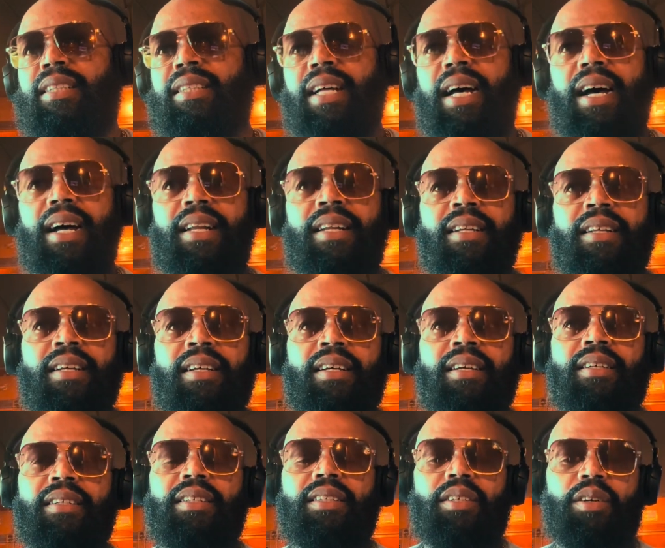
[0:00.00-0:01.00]
not,
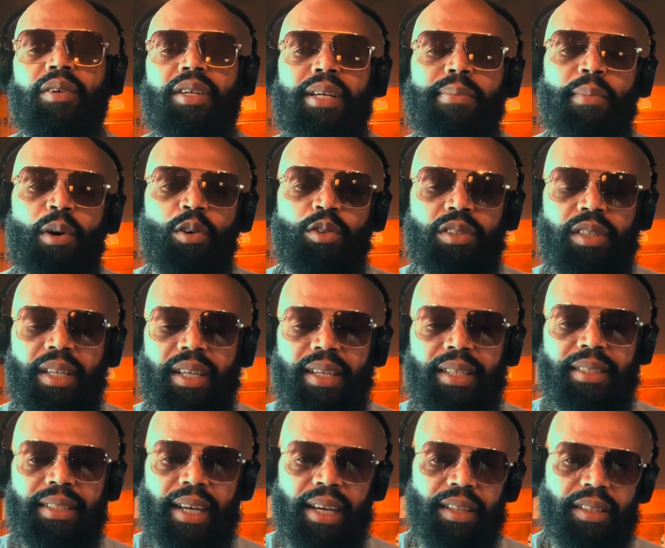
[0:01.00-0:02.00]
emotionally
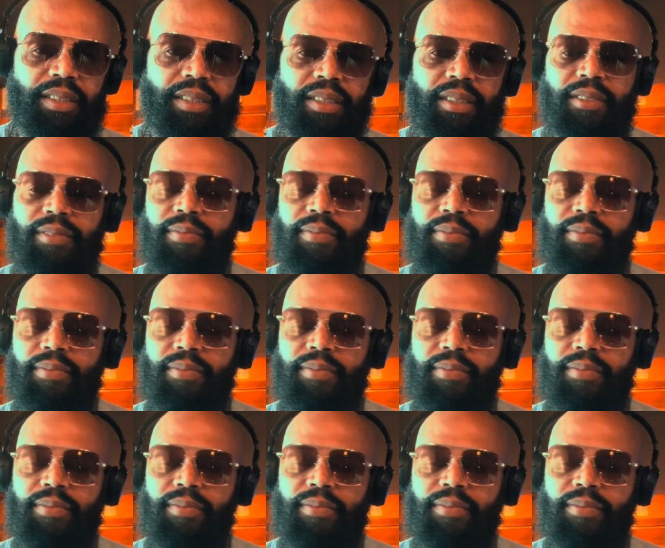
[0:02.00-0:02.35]
intelligent.